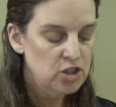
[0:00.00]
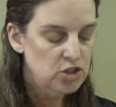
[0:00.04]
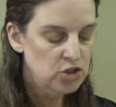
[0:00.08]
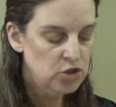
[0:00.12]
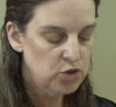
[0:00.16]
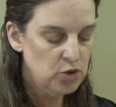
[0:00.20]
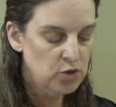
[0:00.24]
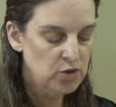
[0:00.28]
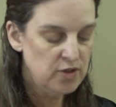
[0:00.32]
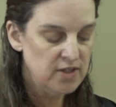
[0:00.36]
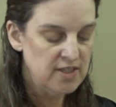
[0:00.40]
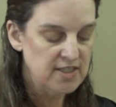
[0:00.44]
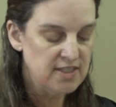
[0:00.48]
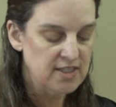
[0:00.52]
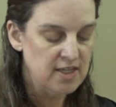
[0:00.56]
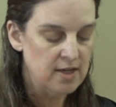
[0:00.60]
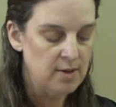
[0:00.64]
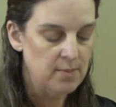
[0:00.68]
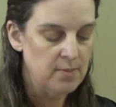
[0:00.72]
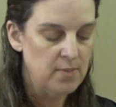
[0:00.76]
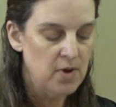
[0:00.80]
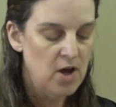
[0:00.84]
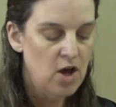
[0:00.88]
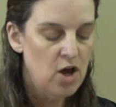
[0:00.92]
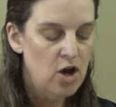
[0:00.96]

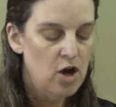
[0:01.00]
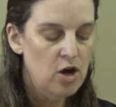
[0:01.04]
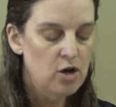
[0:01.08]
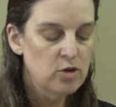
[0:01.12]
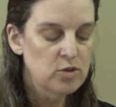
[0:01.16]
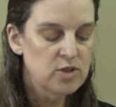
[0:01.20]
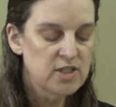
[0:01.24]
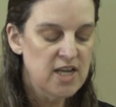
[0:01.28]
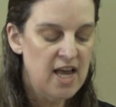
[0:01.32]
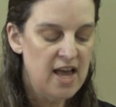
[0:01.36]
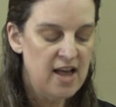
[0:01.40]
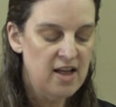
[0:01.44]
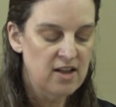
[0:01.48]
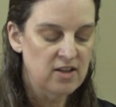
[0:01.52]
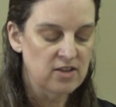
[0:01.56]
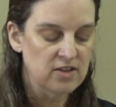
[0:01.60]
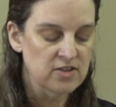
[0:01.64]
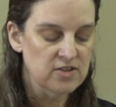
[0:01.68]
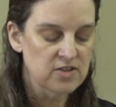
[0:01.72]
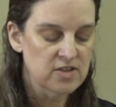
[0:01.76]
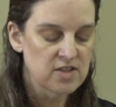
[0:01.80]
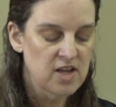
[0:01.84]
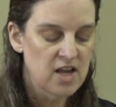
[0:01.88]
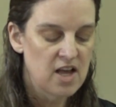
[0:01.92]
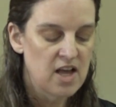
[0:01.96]
tourism,
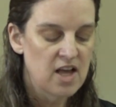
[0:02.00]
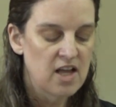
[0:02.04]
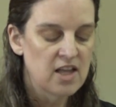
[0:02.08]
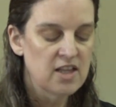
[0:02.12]
hotels,